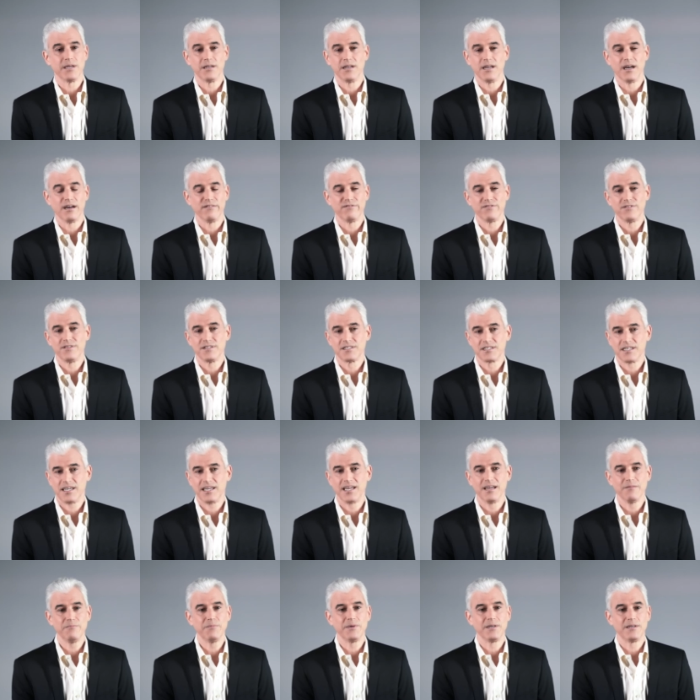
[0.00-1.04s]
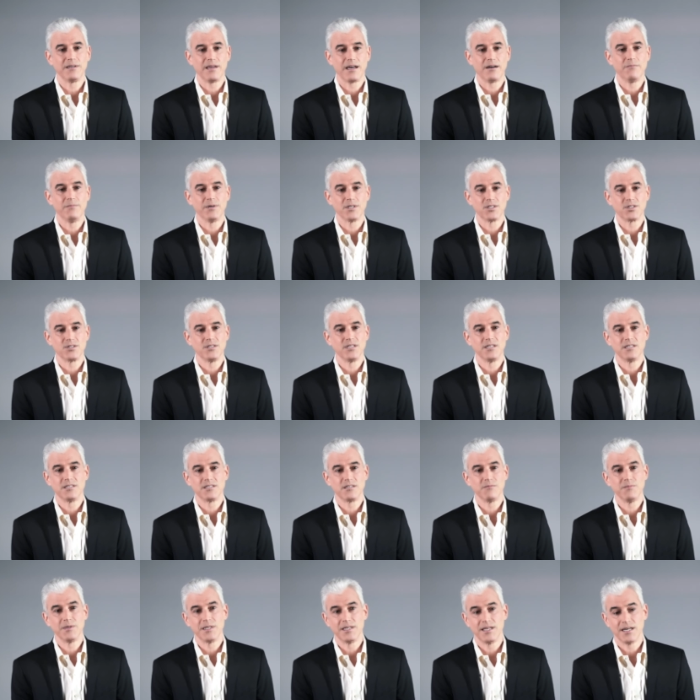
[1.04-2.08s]
enough. This can't be how much needs
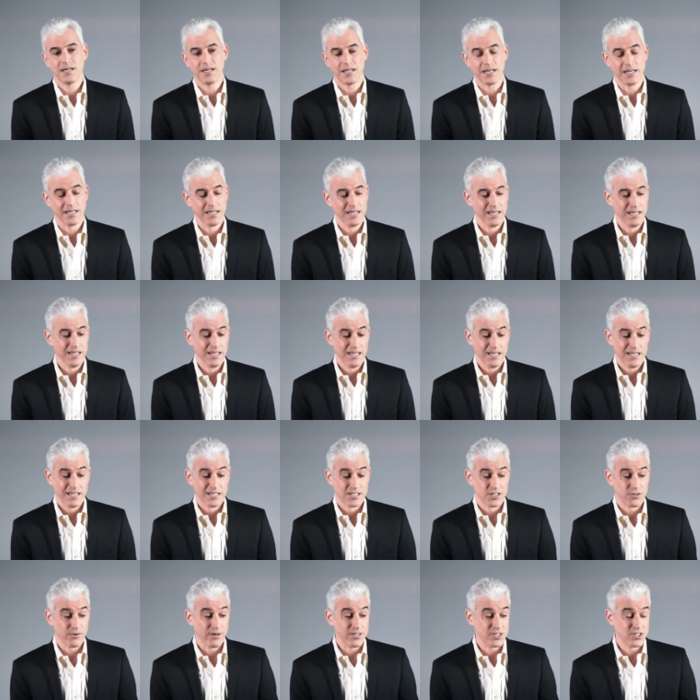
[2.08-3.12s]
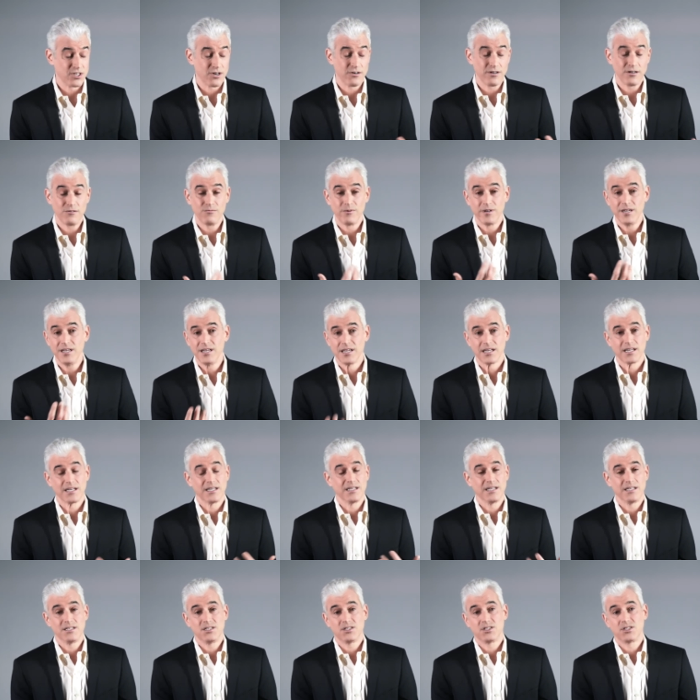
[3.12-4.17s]
to be done. So I started reading,
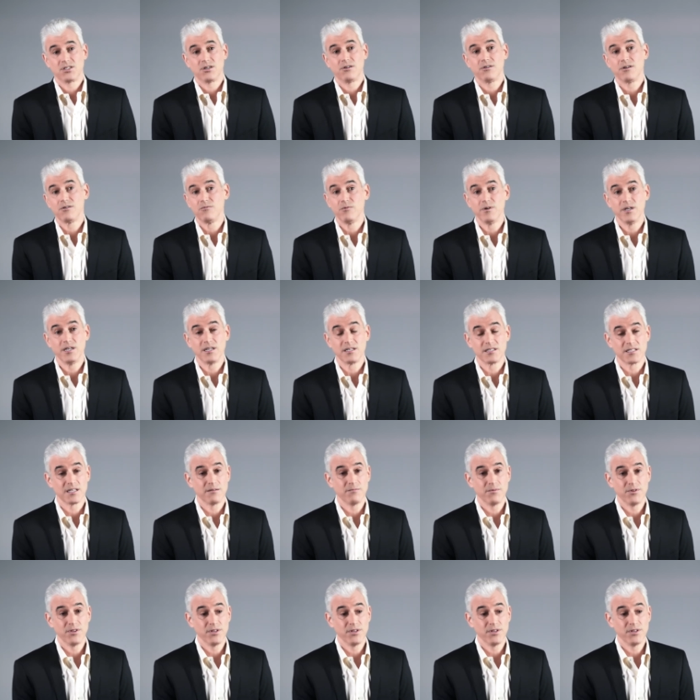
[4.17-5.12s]
and I just started reading some of